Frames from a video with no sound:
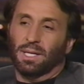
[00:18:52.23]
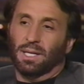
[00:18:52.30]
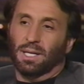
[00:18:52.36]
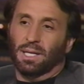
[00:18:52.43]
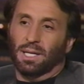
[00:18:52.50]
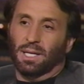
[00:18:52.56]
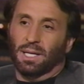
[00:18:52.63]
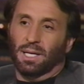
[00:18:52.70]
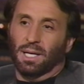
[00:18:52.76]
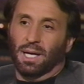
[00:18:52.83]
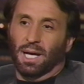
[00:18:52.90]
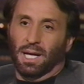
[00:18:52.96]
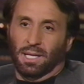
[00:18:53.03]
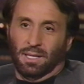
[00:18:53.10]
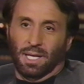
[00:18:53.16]
Uh,
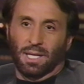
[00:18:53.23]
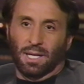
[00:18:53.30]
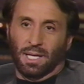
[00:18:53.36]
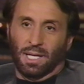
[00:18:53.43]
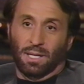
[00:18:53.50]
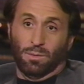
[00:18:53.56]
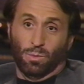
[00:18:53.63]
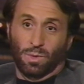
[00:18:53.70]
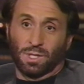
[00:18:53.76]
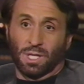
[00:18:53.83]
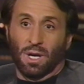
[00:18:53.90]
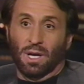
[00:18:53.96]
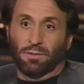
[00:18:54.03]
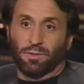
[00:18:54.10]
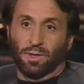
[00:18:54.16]
and then I had, was
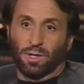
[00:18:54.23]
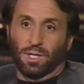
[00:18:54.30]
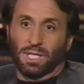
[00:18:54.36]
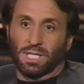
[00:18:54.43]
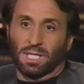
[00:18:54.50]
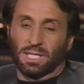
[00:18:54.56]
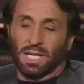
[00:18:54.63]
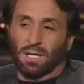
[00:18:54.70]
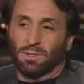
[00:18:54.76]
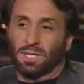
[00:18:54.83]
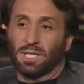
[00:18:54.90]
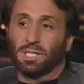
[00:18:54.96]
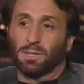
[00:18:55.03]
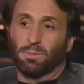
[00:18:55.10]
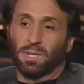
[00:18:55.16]
gone for thirty-six hours.
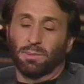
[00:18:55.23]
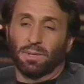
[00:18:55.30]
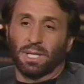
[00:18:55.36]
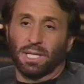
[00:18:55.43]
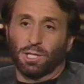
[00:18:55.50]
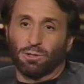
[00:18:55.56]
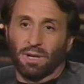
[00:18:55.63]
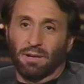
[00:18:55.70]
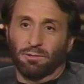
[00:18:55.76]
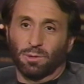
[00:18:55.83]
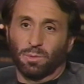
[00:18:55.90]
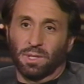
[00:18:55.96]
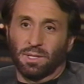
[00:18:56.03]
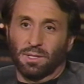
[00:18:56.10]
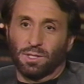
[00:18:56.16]
These are people I had
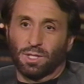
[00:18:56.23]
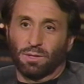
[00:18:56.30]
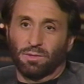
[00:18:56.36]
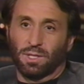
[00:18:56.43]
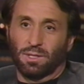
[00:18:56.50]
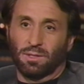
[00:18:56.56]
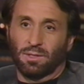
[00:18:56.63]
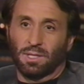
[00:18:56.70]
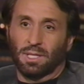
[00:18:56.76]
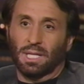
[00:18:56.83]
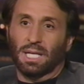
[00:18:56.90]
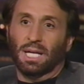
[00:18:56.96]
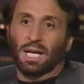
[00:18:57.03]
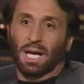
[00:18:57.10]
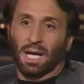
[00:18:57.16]
traveled with in the Soviet Union
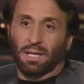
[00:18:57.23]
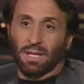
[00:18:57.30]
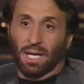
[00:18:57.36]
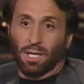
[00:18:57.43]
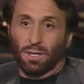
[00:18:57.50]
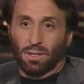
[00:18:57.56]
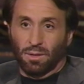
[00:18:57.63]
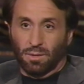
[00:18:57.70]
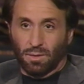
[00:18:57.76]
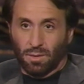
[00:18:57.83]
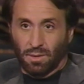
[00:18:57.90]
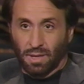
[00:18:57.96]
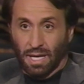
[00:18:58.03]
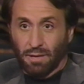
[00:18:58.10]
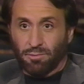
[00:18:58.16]
and they
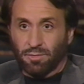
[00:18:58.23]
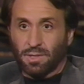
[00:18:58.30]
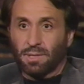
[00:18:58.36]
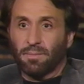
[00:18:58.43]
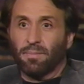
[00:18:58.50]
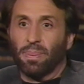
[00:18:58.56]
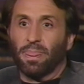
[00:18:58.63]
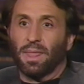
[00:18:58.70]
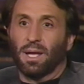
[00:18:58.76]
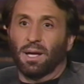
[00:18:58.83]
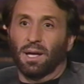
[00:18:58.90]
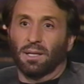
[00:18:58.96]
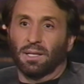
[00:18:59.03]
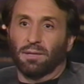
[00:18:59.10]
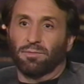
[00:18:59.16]
left
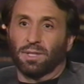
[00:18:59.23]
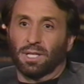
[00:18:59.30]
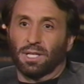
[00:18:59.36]
and left the